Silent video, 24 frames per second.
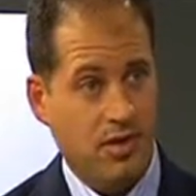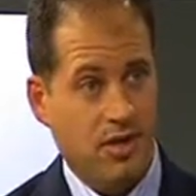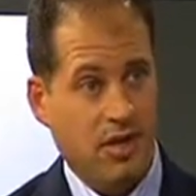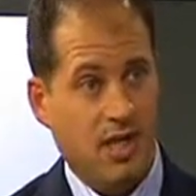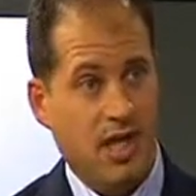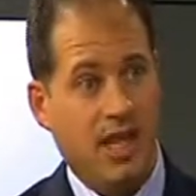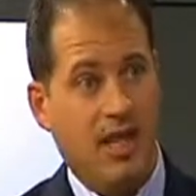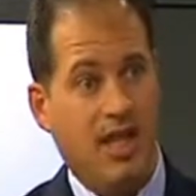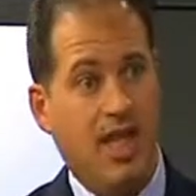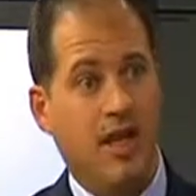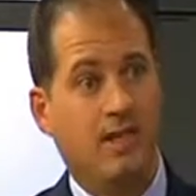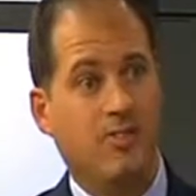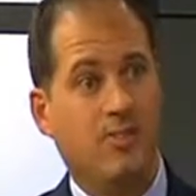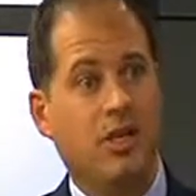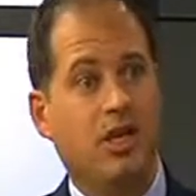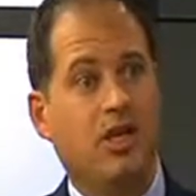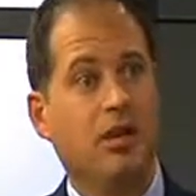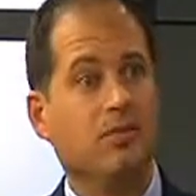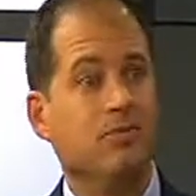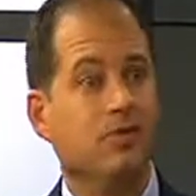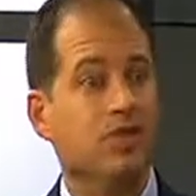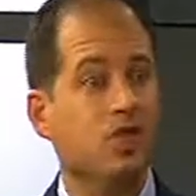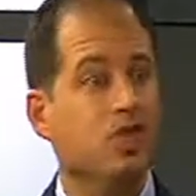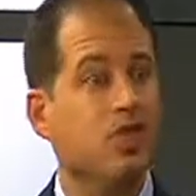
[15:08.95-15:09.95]
and then it
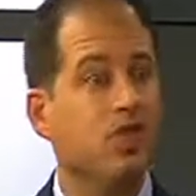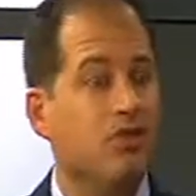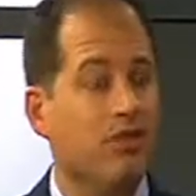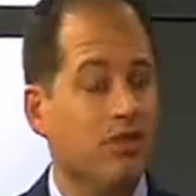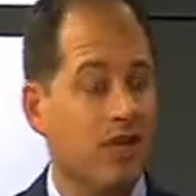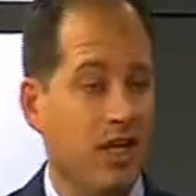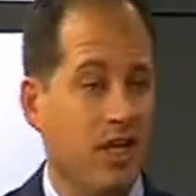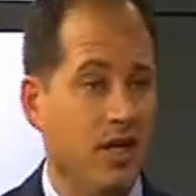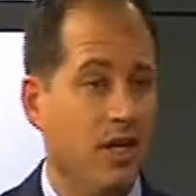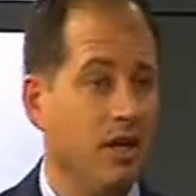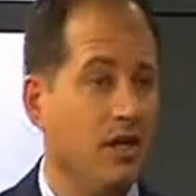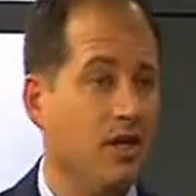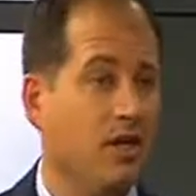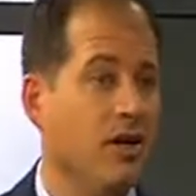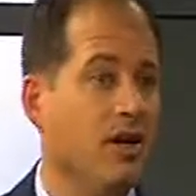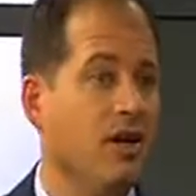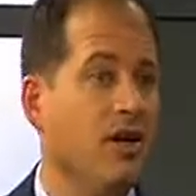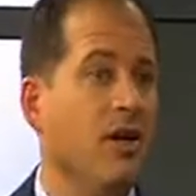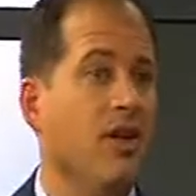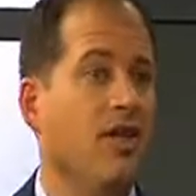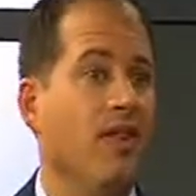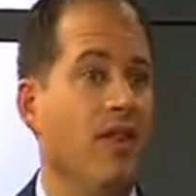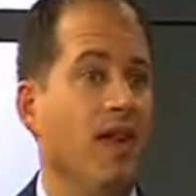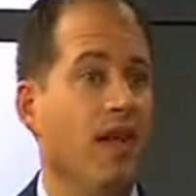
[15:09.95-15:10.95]
becomes two teeth,
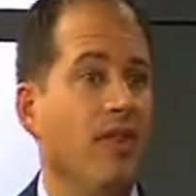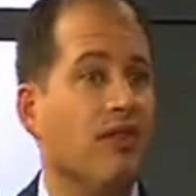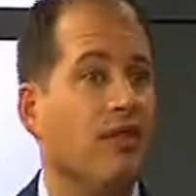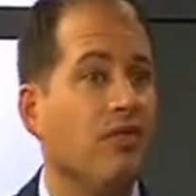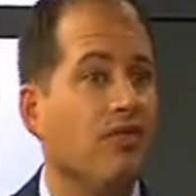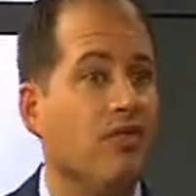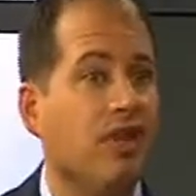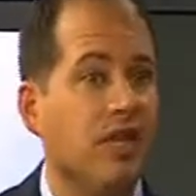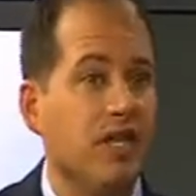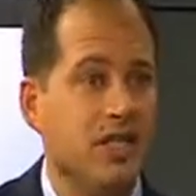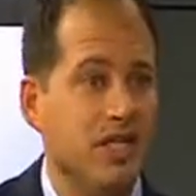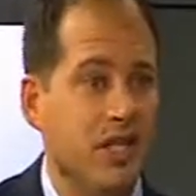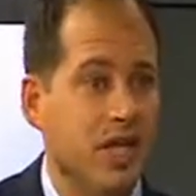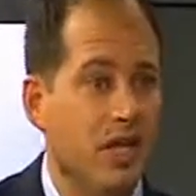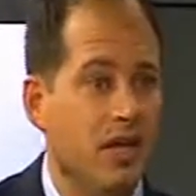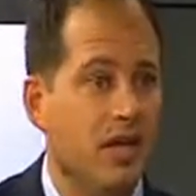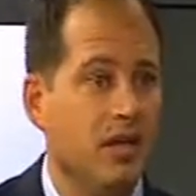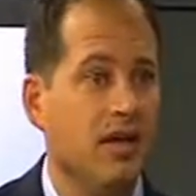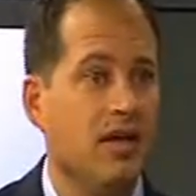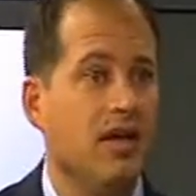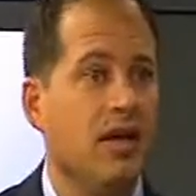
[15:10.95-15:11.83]
then three teeth,